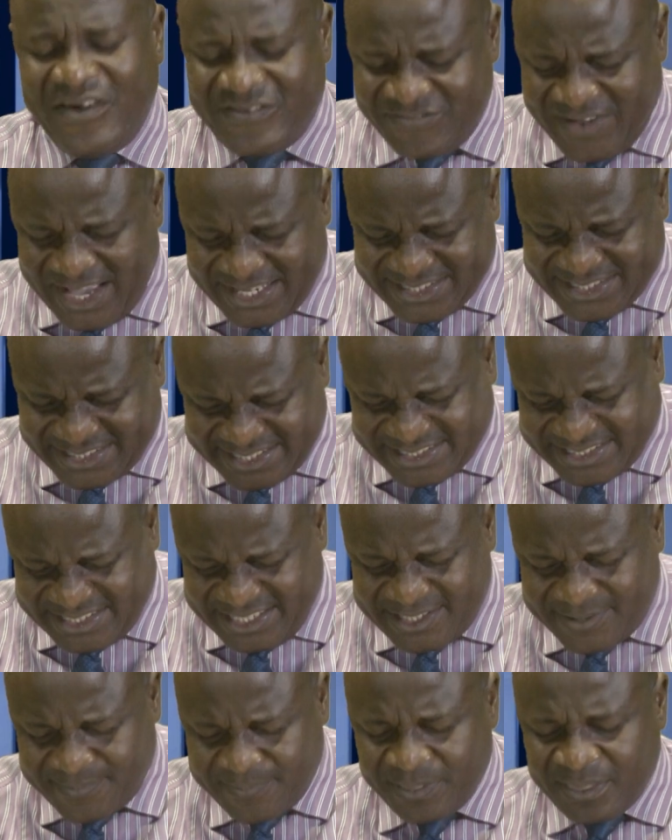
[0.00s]
verse
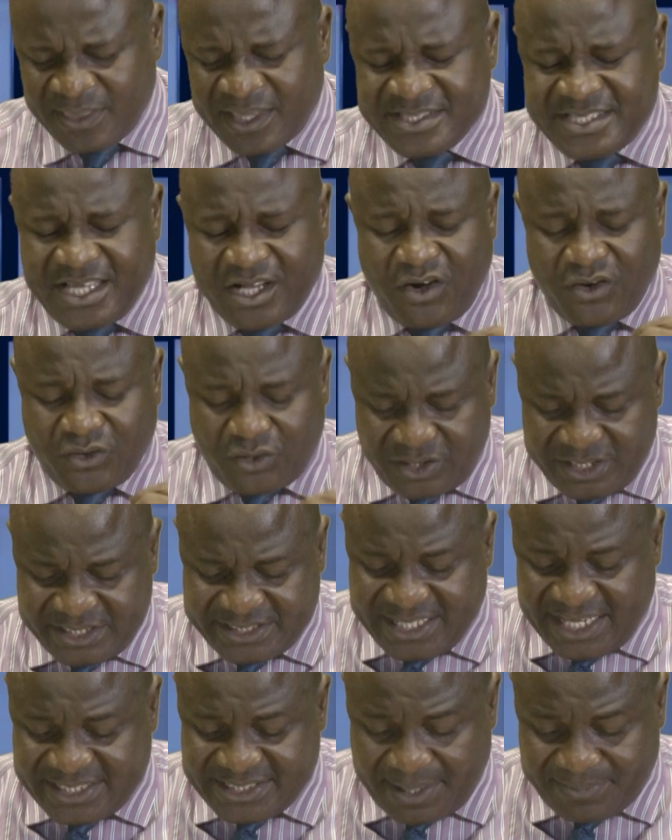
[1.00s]
16, 2
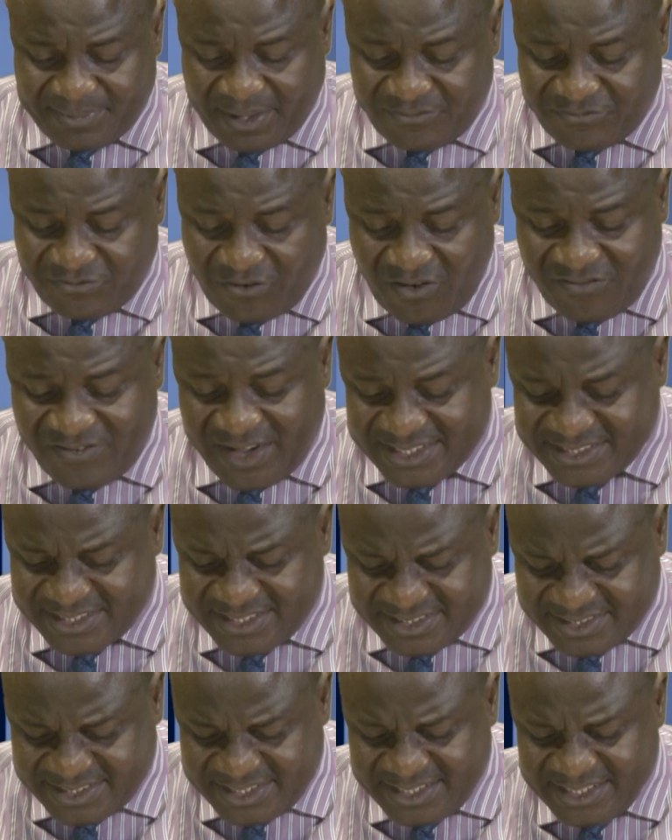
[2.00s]
Corinthians chapter 4, verse
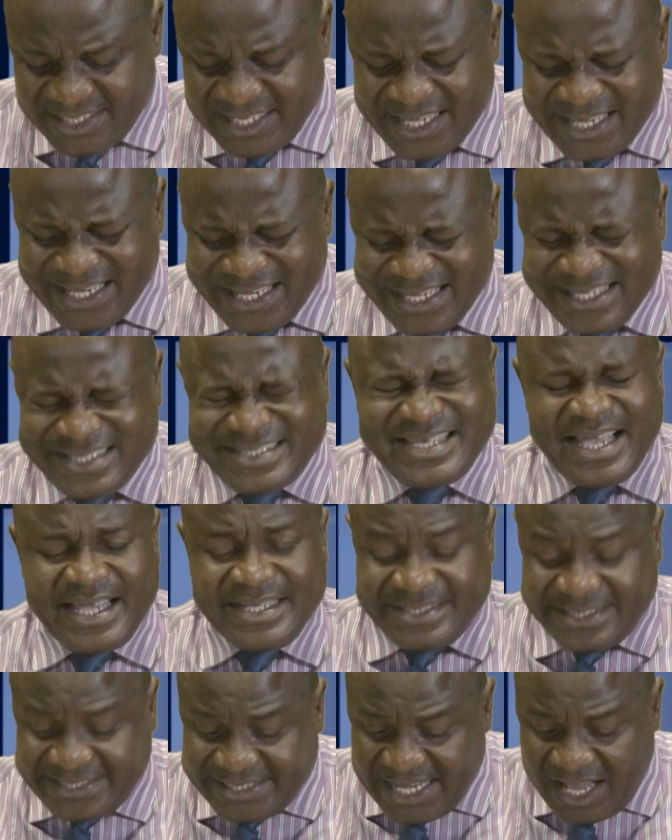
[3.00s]
16, he
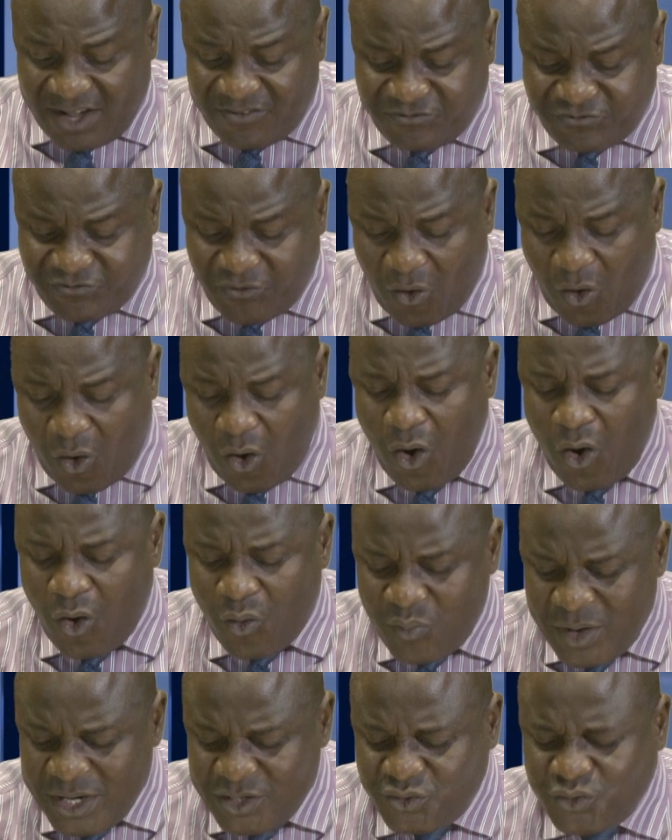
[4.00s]
said, therefore,
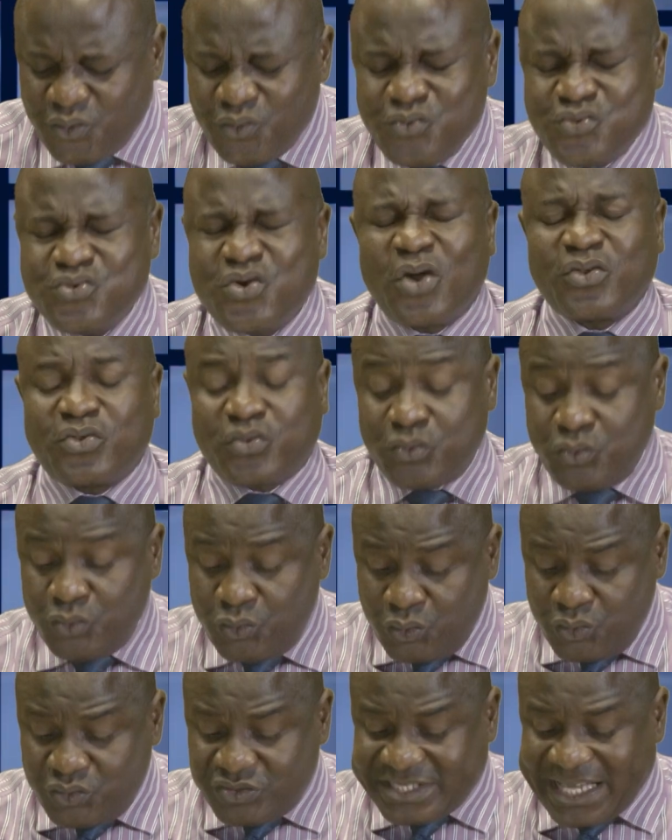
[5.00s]
we do not
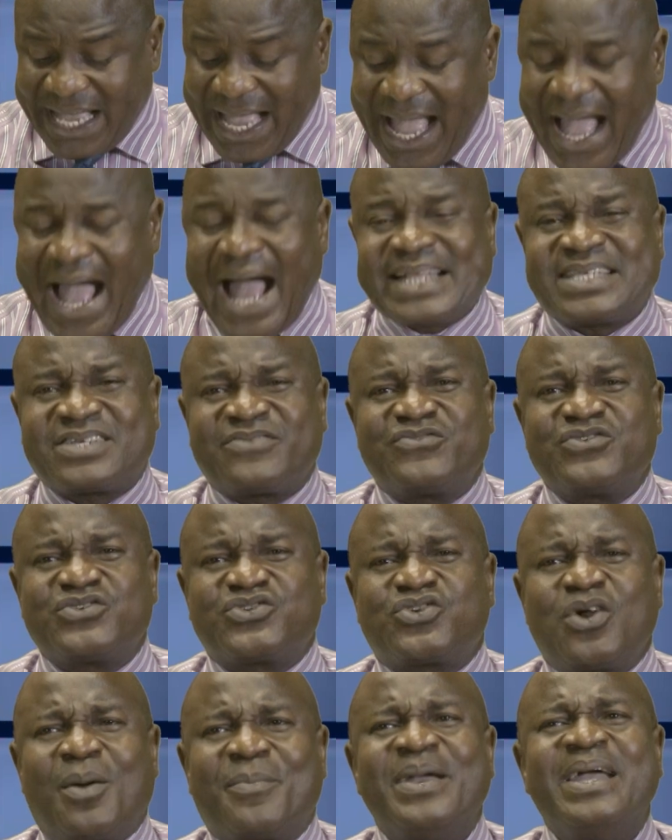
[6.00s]
lose heart, full
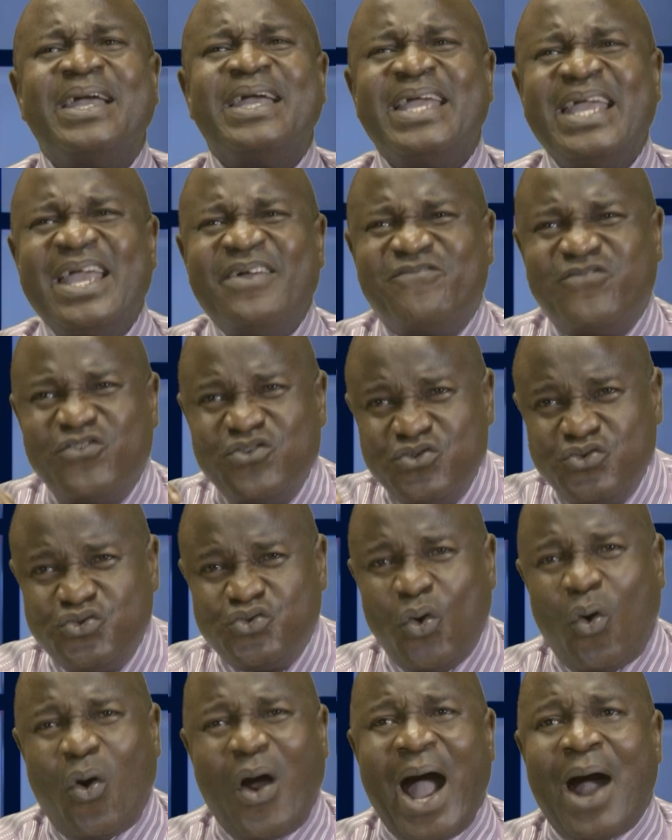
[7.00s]
stop, even
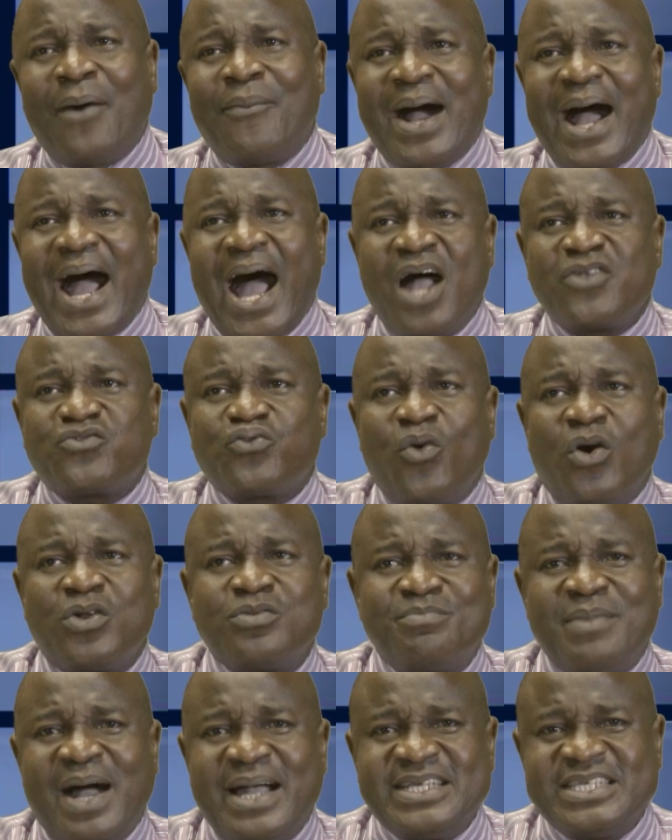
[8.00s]
though our outward
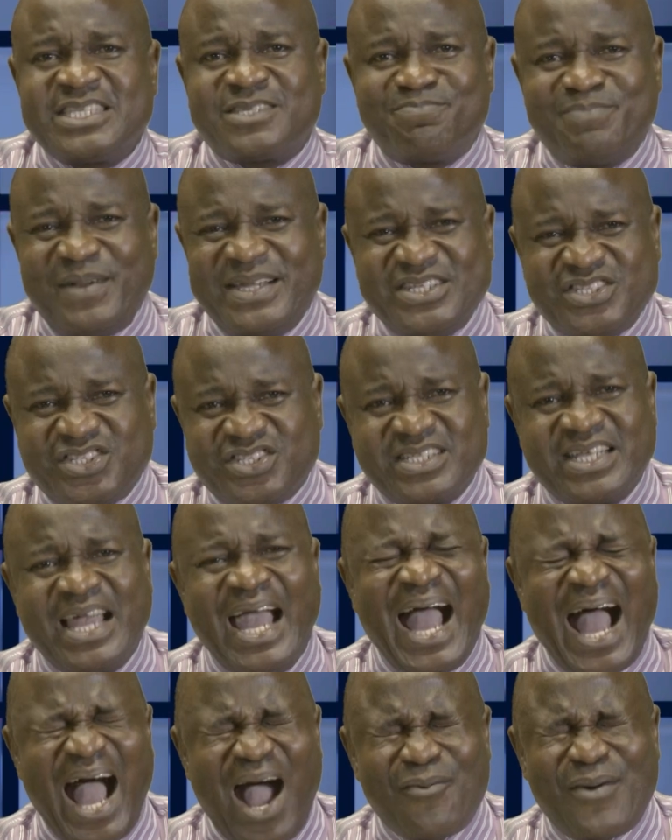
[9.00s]
man is perishing,
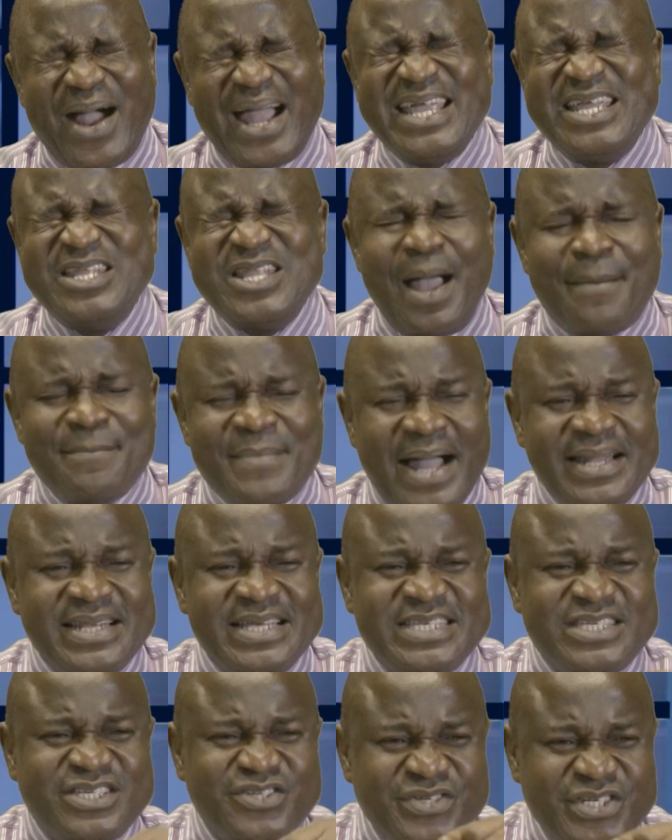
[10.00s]
our inner man
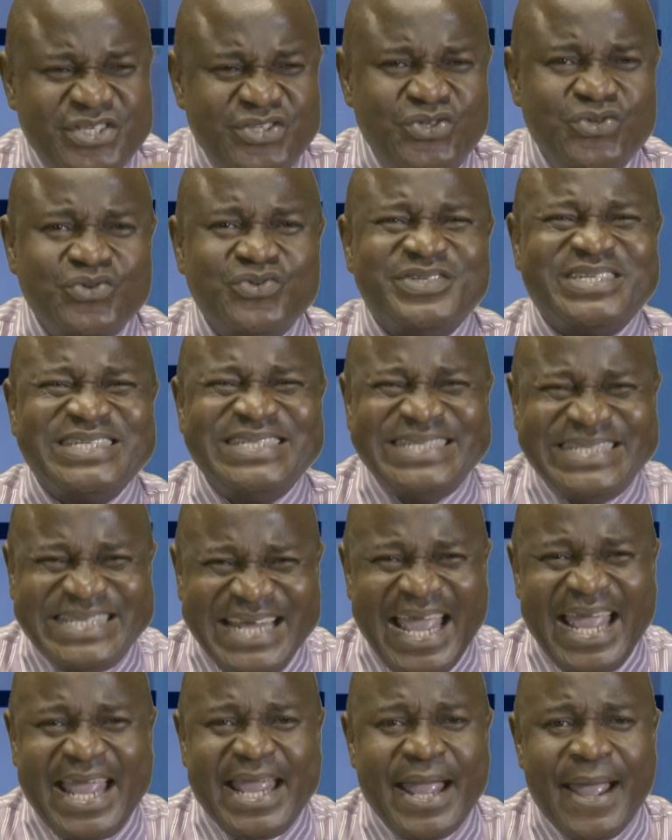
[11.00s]
is renewed
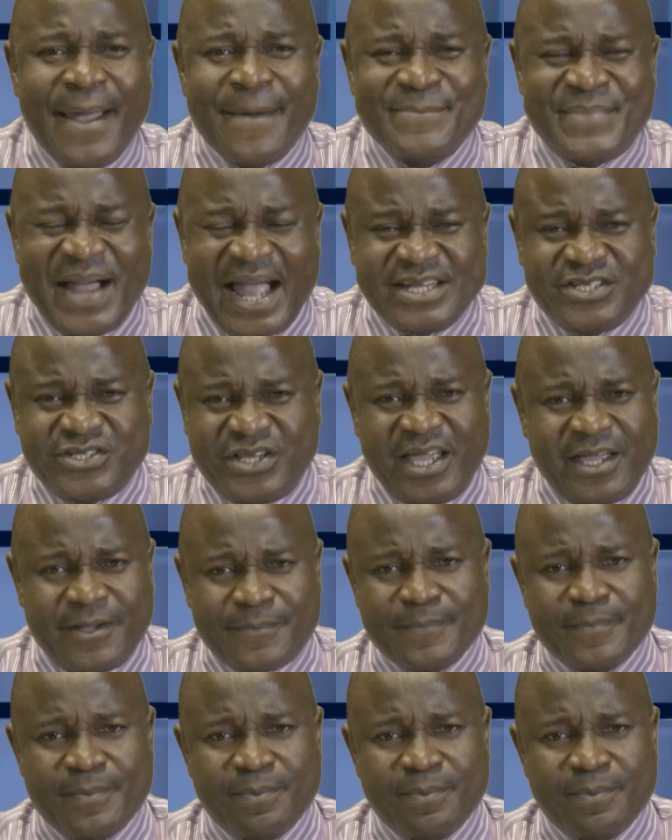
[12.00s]
day by day.